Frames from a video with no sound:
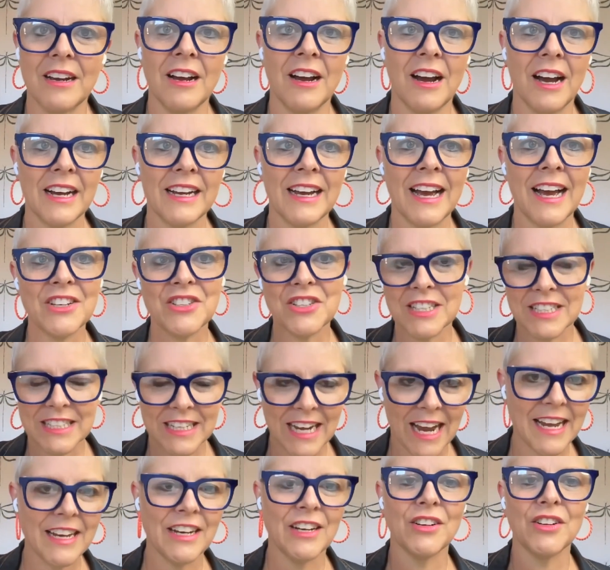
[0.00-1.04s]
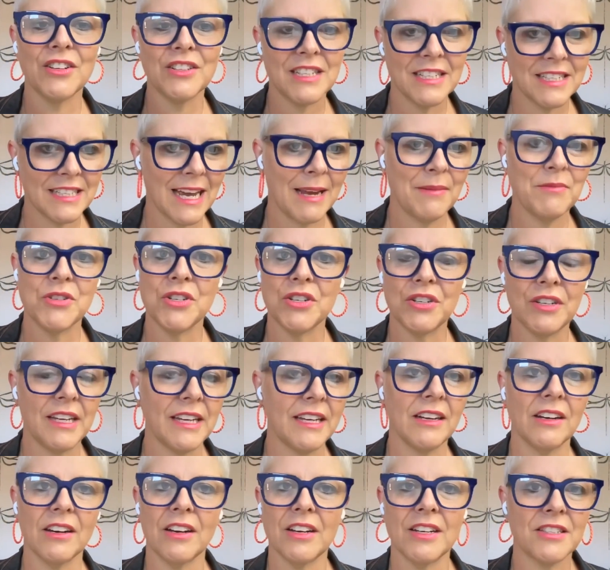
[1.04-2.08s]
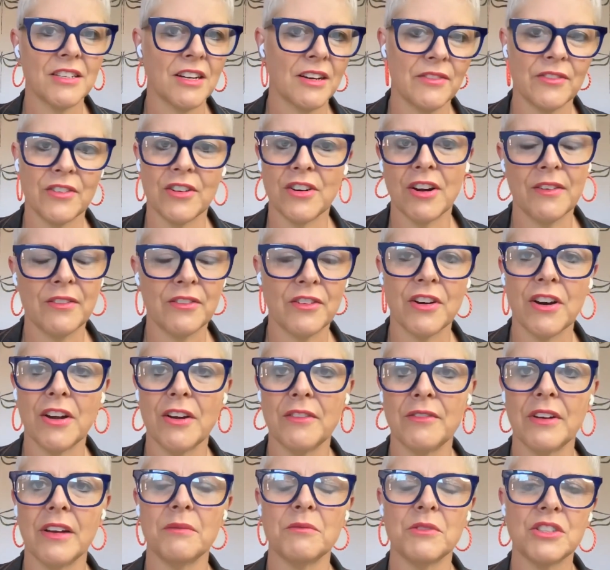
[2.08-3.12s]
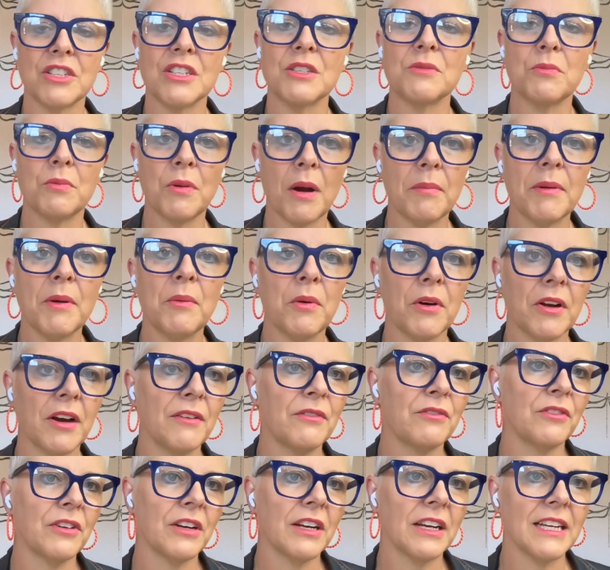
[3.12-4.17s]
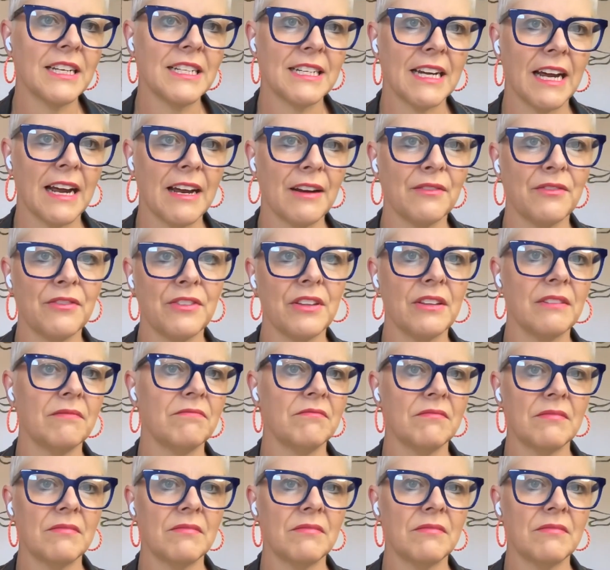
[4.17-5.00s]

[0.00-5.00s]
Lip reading: I can't just gain and lose the same 2 kilos over and over and over, which is probably what I've really done for